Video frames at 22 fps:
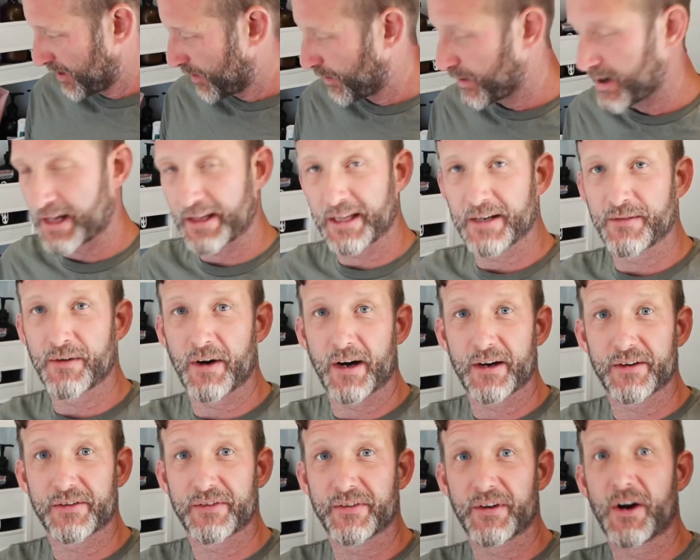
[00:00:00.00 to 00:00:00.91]
Where did I leave
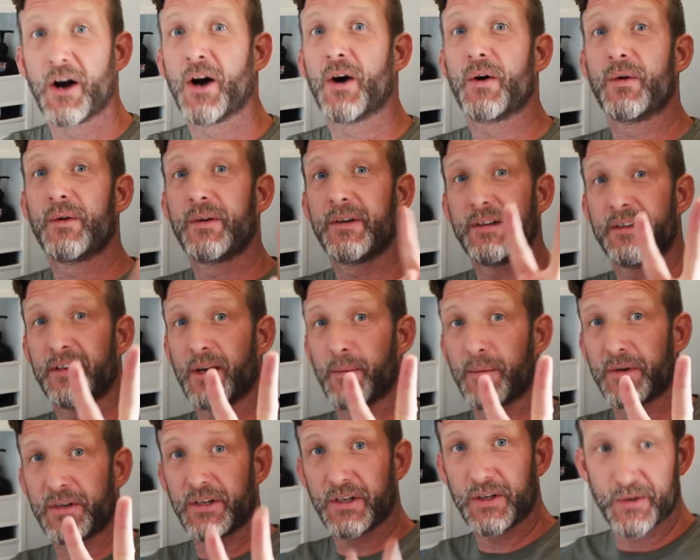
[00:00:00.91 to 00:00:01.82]
off? Oh,
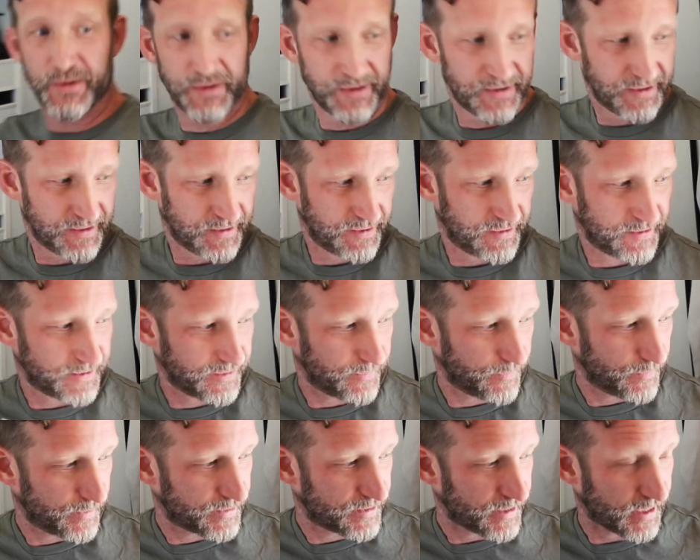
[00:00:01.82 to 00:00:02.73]
number 2,
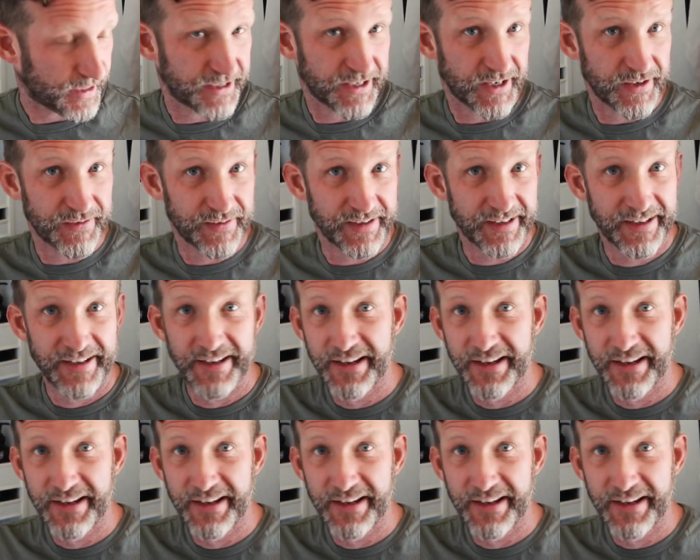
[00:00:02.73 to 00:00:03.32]
recessed shelving.